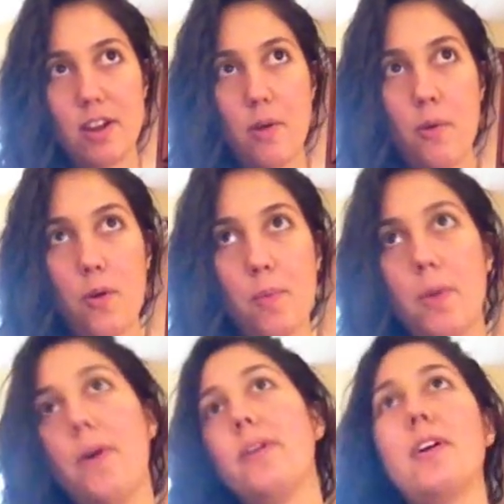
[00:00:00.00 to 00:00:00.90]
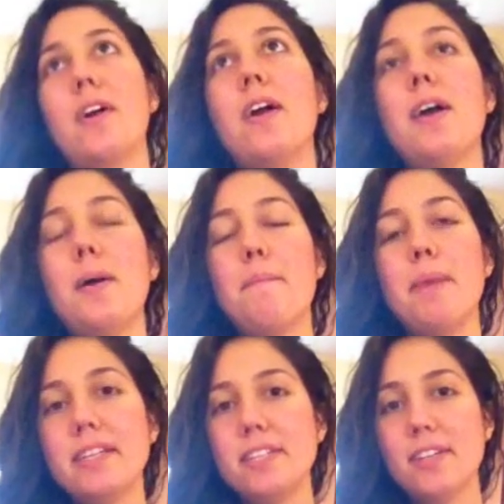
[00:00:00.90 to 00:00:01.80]
horrible on your
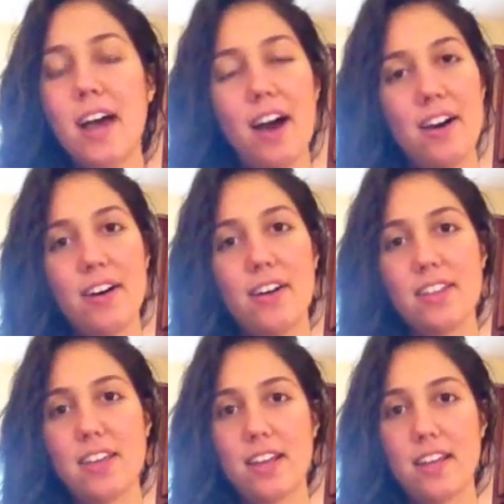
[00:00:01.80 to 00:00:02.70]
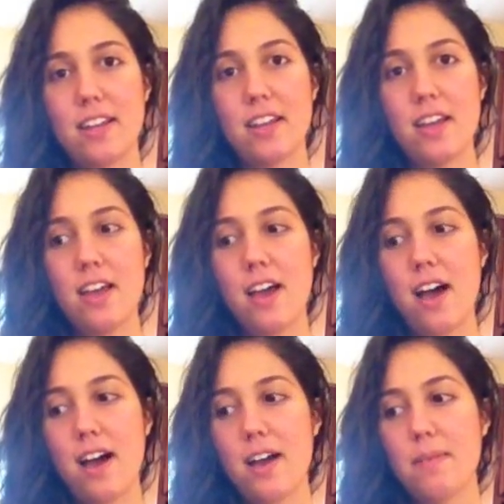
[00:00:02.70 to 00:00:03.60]
mental health, and
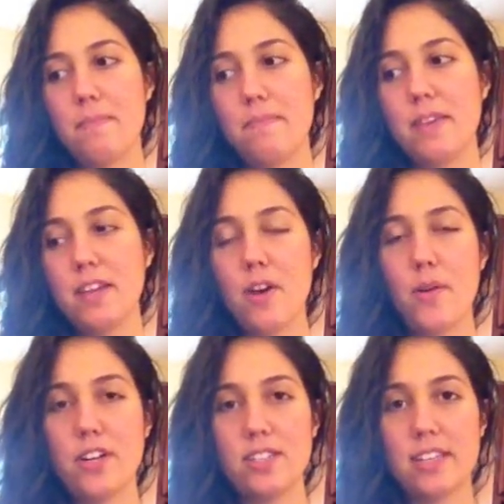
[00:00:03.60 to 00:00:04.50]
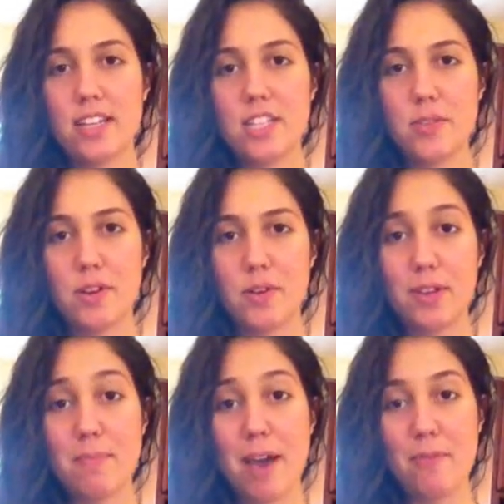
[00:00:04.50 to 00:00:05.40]
it just gets you in a
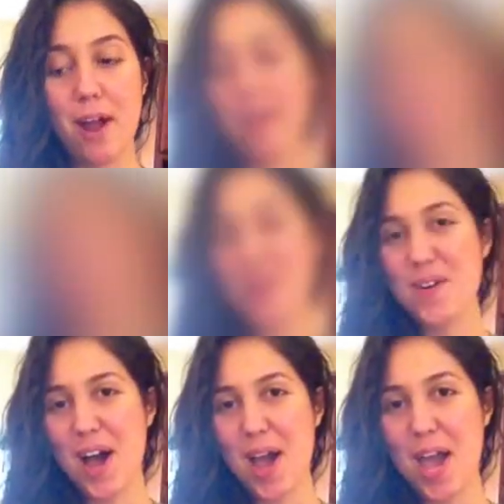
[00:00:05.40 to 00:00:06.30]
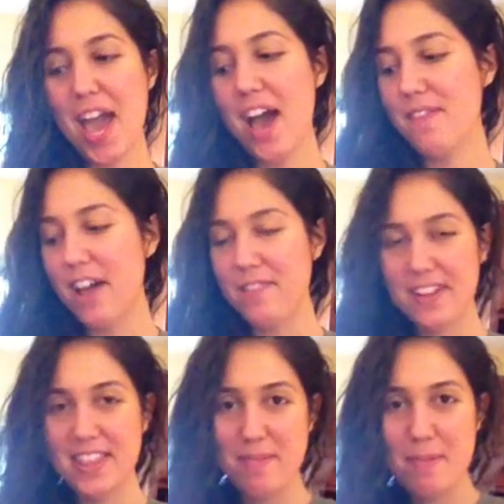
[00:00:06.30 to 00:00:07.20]
really bad ride. So I have
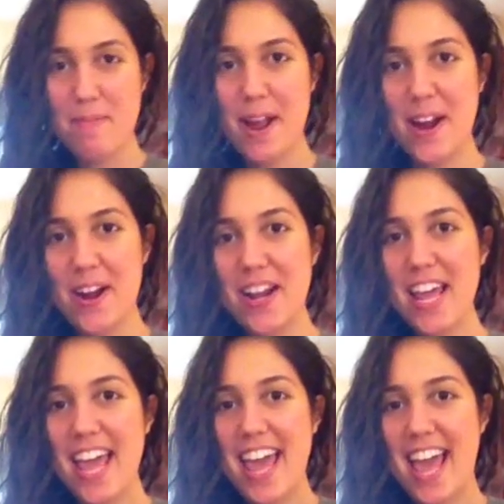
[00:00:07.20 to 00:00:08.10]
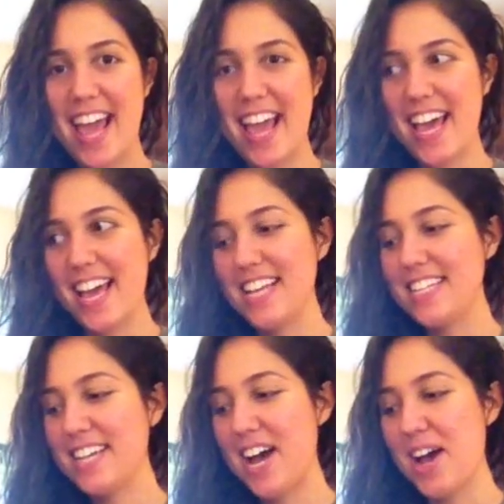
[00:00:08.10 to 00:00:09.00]
everything prepared, and
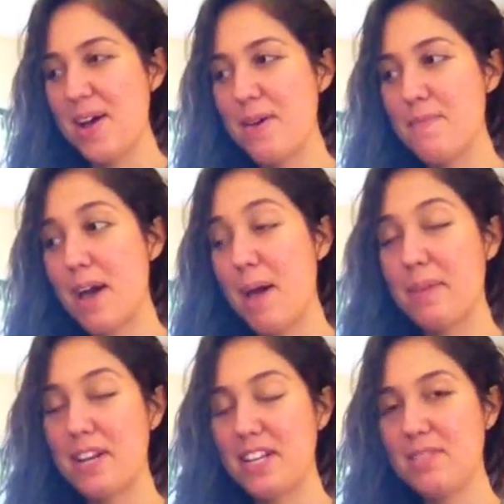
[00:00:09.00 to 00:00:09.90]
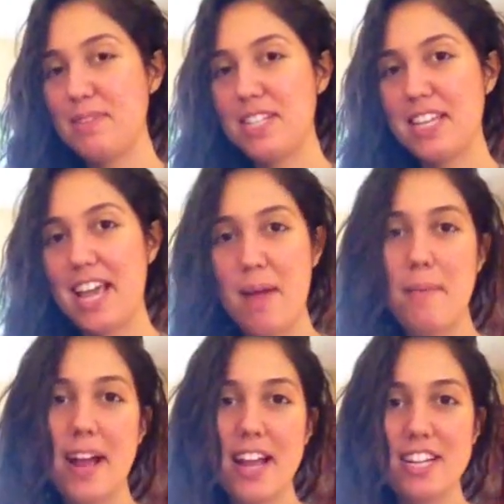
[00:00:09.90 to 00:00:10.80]
I'm gonna switch the camera
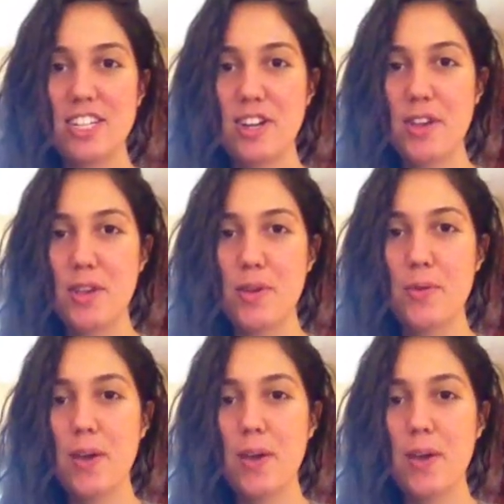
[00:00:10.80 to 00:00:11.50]
and show you